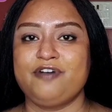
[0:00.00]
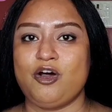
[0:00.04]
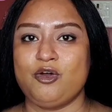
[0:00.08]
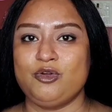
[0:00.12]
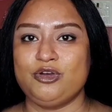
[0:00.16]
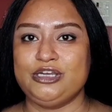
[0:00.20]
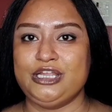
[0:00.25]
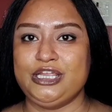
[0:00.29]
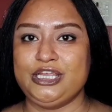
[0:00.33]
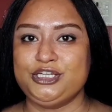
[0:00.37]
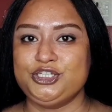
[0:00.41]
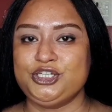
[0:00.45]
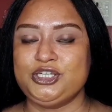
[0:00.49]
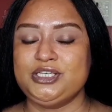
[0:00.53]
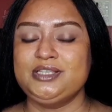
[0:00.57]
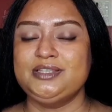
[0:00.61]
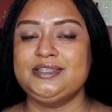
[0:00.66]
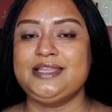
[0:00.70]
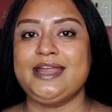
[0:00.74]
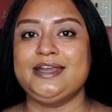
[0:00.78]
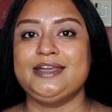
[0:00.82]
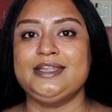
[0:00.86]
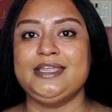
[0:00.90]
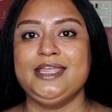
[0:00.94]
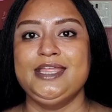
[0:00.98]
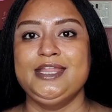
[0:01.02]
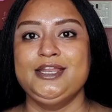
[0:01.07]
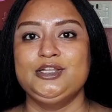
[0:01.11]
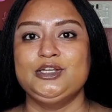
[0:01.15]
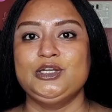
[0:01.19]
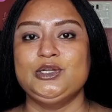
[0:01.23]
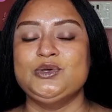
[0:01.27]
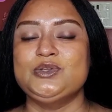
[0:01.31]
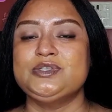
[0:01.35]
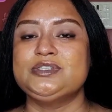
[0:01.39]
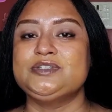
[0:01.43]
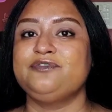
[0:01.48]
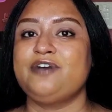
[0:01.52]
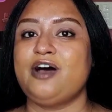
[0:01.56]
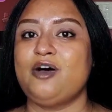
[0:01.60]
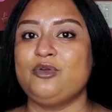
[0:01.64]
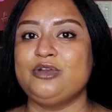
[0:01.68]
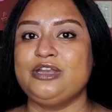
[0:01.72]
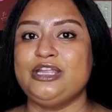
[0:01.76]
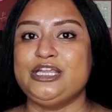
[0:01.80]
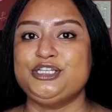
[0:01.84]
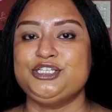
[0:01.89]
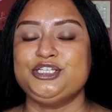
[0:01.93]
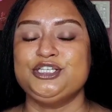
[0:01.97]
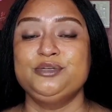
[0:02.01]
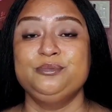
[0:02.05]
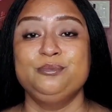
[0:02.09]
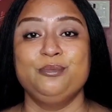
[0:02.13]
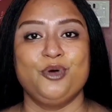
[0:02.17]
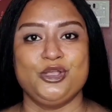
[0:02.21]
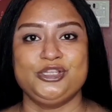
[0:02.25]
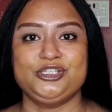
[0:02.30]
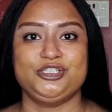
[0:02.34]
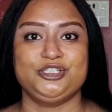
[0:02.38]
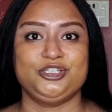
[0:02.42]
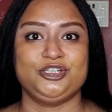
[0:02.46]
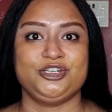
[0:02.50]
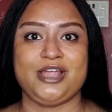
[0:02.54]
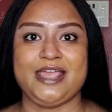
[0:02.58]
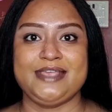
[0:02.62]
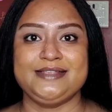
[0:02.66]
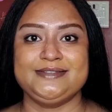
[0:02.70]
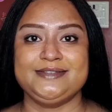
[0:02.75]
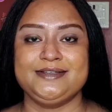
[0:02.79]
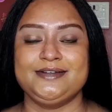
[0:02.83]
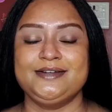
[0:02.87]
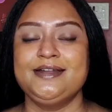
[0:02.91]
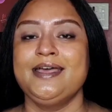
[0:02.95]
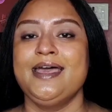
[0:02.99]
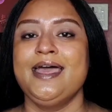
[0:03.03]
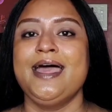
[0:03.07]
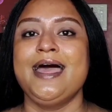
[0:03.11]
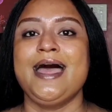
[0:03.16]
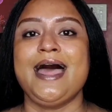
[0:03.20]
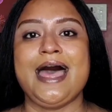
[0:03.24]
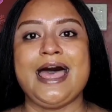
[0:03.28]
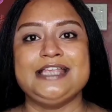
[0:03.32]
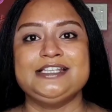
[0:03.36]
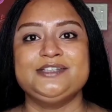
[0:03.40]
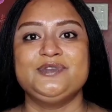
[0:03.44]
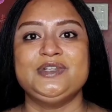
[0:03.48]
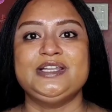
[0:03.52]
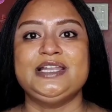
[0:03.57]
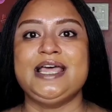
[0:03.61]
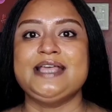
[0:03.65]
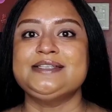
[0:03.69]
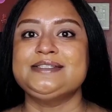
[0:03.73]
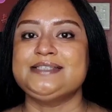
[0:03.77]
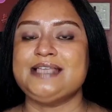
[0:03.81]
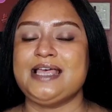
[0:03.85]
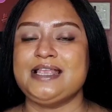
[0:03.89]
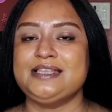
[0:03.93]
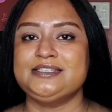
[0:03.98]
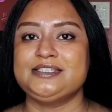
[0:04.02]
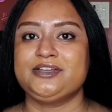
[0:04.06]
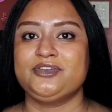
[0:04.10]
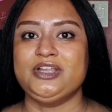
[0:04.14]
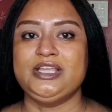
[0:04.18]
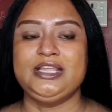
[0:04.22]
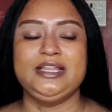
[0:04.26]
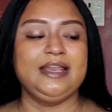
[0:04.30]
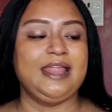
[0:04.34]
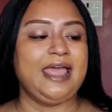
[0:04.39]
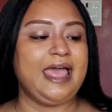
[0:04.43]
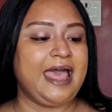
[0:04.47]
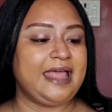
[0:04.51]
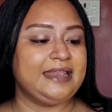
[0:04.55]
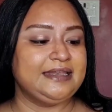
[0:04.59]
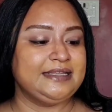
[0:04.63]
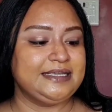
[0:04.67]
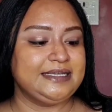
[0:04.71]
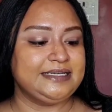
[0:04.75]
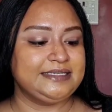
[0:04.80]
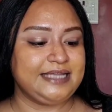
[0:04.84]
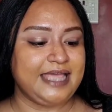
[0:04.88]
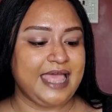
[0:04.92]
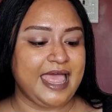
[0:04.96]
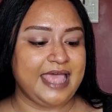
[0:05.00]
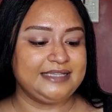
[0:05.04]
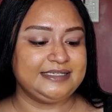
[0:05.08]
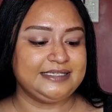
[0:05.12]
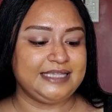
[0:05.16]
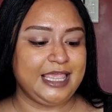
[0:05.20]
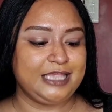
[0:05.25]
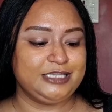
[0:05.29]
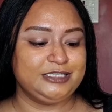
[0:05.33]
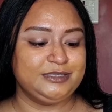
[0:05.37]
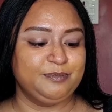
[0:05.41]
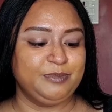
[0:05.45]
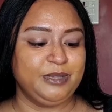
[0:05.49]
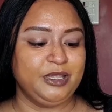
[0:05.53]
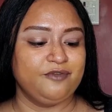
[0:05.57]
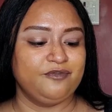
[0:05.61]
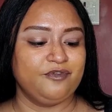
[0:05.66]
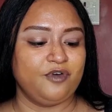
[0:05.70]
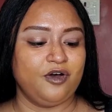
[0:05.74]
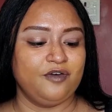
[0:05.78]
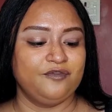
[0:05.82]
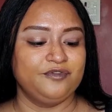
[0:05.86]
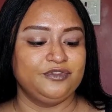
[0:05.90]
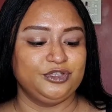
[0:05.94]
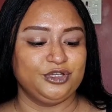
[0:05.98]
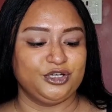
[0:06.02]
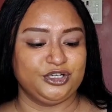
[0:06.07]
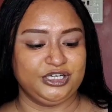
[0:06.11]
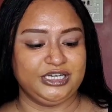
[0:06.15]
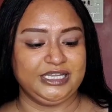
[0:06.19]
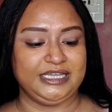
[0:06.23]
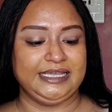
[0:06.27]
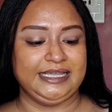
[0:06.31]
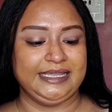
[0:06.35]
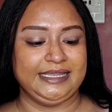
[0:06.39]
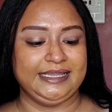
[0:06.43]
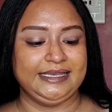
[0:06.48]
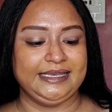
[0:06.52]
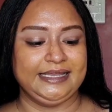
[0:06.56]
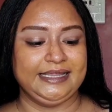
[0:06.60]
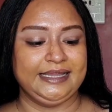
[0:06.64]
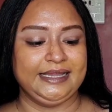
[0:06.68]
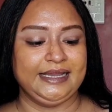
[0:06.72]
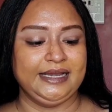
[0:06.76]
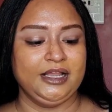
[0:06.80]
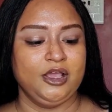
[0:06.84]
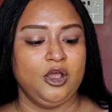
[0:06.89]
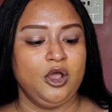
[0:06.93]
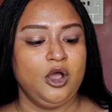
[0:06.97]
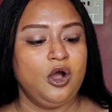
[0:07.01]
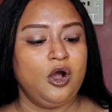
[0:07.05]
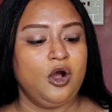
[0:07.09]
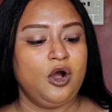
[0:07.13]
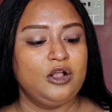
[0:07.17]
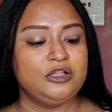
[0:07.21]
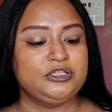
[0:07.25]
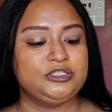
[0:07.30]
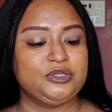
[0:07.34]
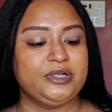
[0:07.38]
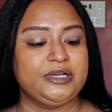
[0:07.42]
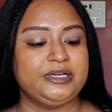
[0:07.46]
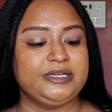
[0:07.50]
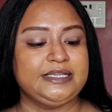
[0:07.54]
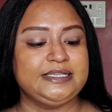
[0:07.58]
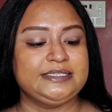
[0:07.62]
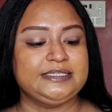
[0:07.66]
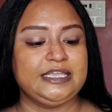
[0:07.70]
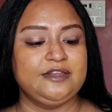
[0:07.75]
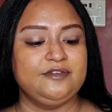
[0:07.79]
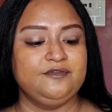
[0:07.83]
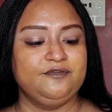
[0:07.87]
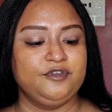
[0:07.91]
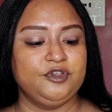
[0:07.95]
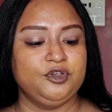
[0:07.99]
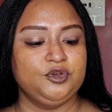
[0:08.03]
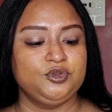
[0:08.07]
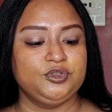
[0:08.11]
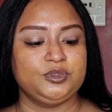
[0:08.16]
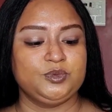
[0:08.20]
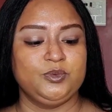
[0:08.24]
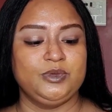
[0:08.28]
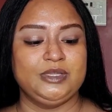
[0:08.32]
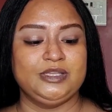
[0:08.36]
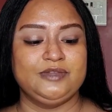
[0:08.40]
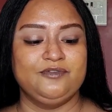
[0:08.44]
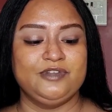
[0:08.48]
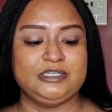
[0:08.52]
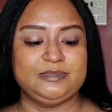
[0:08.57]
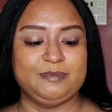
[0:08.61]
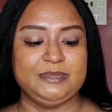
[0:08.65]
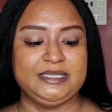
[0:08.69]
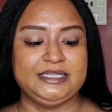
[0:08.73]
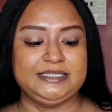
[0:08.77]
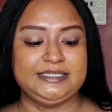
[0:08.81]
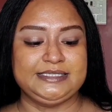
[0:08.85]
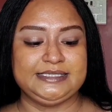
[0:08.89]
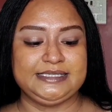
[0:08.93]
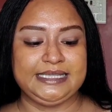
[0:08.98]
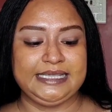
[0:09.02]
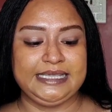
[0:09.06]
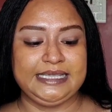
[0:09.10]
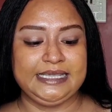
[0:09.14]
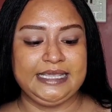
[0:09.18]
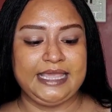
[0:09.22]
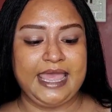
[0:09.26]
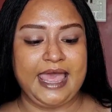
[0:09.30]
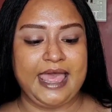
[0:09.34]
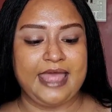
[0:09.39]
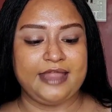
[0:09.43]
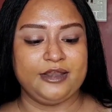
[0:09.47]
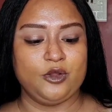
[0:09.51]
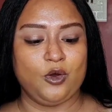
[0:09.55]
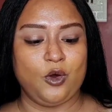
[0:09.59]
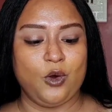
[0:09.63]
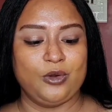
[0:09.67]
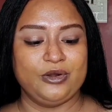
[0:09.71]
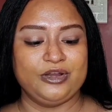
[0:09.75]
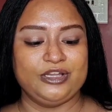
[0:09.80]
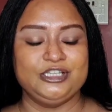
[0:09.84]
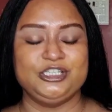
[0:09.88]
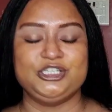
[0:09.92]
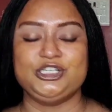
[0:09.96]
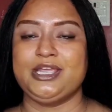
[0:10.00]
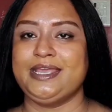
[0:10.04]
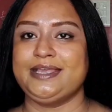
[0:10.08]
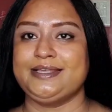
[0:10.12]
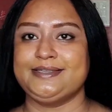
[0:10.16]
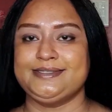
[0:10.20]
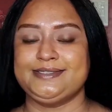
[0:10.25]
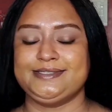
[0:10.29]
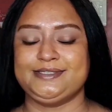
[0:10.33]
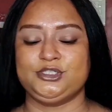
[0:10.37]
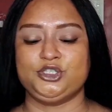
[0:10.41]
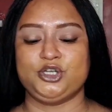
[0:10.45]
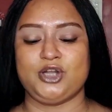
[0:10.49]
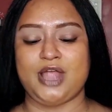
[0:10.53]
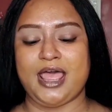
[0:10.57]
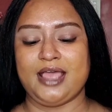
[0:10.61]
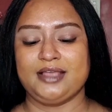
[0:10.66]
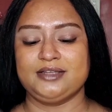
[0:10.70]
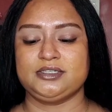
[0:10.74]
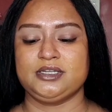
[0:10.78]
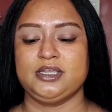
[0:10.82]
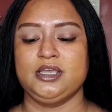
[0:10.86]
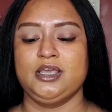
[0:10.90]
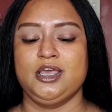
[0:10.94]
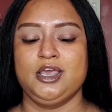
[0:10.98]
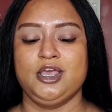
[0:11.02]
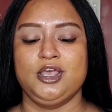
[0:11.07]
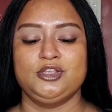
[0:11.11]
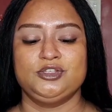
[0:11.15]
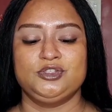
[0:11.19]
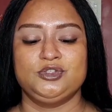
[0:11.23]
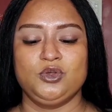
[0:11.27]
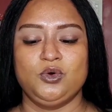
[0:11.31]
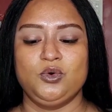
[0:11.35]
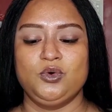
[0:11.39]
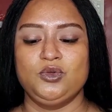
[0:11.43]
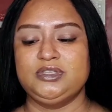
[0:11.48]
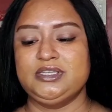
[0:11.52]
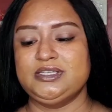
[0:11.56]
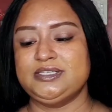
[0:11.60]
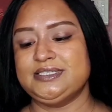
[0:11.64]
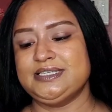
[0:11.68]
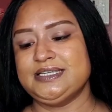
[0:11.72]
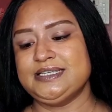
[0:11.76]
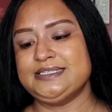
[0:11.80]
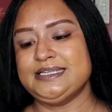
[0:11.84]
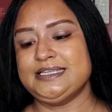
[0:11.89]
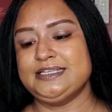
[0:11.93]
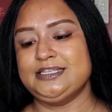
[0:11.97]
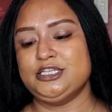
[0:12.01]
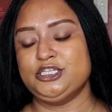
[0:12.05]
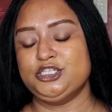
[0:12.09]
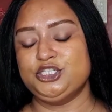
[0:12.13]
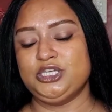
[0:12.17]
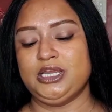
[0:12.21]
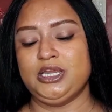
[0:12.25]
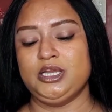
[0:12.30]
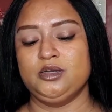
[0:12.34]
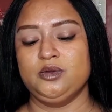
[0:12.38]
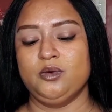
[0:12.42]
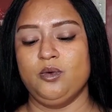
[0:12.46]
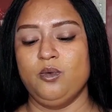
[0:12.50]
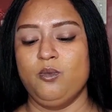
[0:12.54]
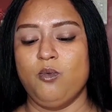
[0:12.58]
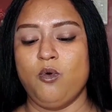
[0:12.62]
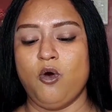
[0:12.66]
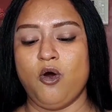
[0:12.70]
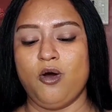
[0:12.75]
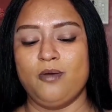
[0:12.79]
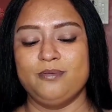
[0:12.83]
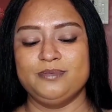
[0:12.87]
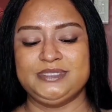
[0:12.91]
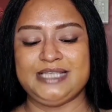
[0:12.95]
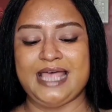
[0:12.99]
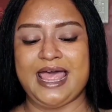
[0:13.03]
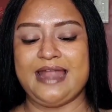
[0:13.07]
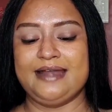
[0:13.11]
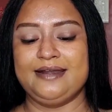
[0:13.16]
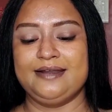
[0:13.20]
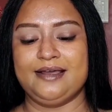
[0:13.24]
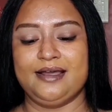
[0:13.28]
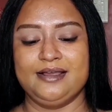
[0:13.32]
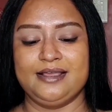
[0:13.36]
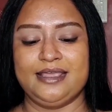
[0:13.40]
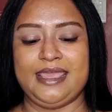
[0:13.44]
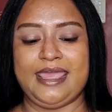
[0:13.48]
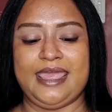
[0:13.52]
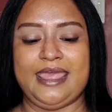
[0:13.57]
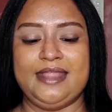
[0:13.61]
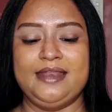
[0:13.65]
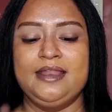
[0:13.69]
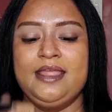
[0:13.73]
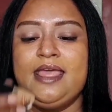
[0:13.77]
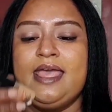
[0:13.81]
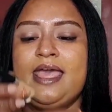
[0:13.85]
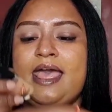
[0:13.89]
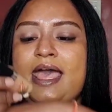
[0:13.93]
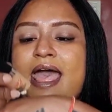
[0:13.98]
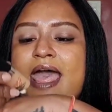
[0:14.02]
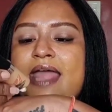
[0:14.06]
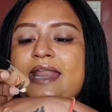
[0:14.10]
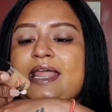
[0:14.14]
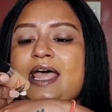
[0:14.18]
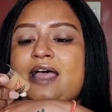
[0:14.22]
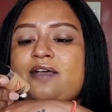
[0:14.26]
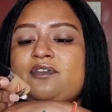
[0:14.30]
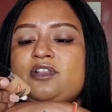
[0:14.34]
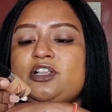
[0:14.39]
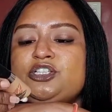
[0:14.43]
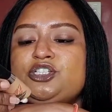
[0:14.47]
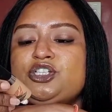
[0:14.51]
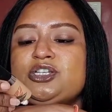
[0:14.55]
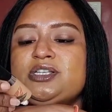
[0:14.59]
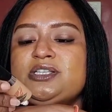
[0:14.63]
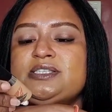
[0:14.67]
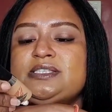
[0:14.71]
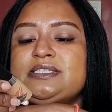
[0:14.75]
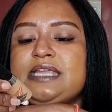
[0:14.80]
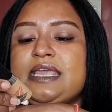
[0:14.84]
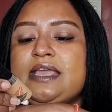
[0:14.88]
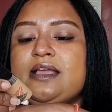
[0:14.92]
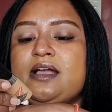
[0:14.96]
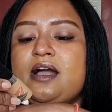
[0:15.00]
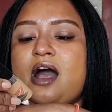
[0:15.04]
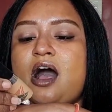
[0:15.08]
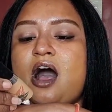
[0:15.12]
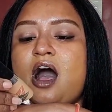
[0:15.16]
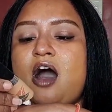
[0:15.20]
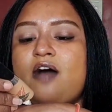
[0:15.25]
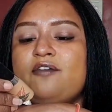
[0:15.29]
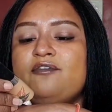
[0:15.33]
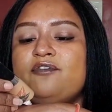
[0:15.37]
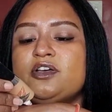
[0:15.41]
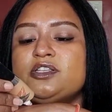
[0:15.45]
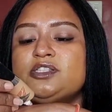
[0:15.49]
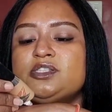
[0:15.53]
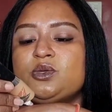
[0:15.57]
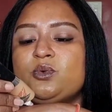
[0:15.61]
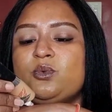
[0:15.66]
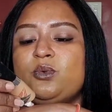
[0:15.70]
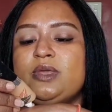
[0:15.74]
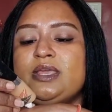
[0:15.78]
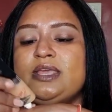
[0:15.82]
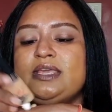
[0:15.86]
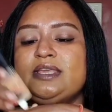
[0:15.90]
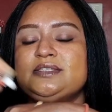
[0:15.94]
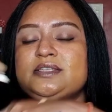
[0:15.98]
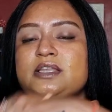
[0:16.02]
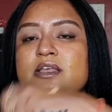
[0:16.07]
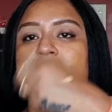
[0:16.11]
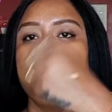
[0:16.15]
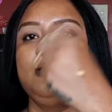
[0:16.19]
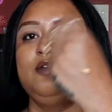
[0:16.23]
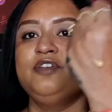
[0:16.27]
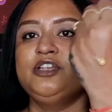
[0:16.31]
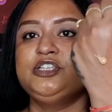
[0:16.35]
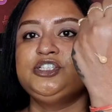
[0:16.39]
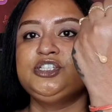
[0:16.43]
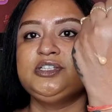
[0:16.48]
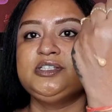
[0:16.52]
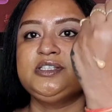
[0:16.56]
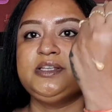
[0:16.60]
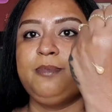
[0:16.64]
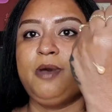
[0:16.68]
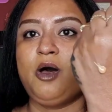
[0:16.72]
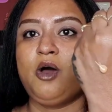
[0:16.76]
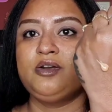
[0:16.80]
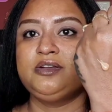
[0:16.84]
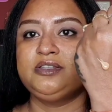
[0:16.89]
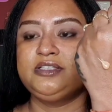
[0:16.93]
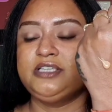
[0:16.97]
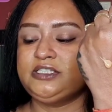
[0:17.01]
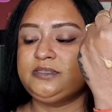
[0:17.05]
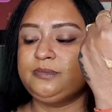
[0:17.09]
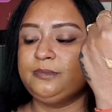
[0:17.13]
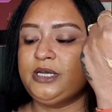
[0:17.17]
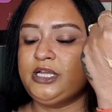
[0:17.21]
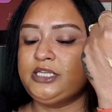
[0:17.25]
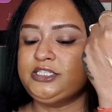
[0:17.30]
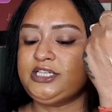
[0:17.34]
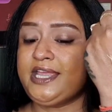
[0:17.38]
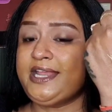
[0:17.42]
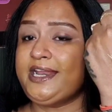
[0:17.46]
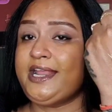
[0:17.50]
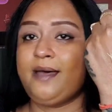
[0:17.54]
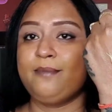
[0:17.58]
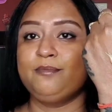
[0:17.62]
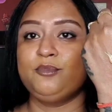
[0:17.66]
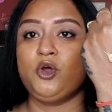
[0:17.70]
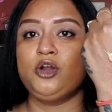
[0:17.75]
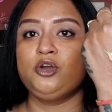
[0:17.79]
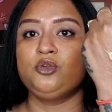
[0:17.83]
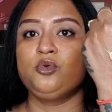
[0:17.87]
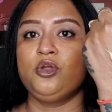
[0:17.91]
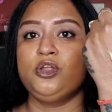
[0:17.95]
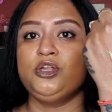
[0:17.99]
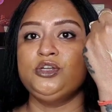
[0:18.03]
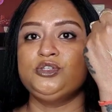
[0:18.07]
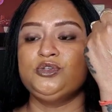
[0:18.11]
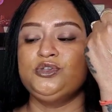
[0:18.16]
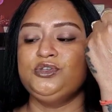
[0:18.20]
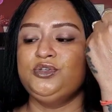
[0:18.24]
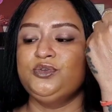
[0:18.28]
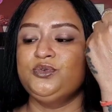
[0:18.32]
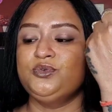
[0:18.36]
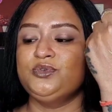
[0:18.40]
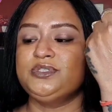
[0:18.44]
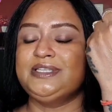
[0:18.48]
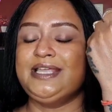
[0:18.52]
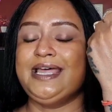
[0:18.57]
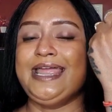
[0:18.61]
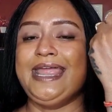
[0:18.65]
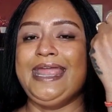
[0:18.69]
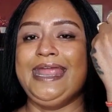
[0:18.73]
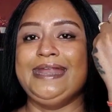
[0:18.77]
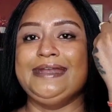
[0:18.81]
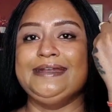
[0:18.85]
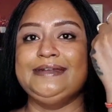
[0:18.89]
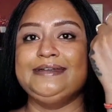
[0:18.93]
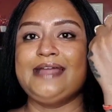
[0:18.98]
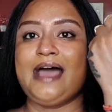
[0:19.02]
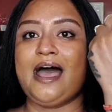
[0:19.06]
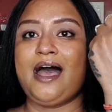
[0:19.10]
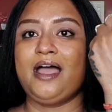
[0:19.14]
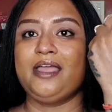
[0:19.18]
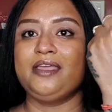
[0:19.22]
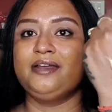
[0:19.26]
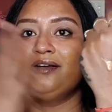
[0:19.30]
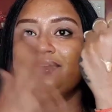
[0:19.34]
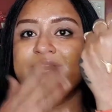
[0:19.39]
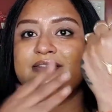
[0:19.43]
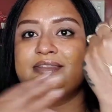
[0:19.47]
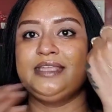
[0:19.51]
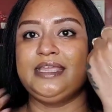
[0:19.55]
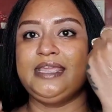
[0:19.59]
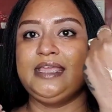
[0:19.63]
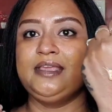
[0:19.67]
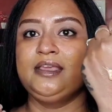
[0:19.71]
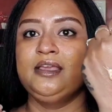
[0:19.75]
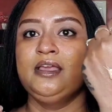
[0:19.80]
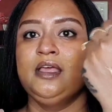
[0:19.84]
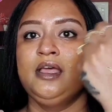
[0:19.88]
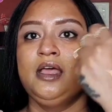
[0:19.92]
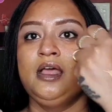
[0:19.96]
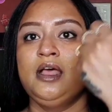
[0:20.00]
Foundation that includes foundation, moisturizer as well as sunscreen, and it has SPF of 30 in it. Also it is infused with vitamin C and orange extract. So this is in the shade Warm Sand again, and I will just take half a squeeze, which is about this much, and I'm not going to use the entire thing.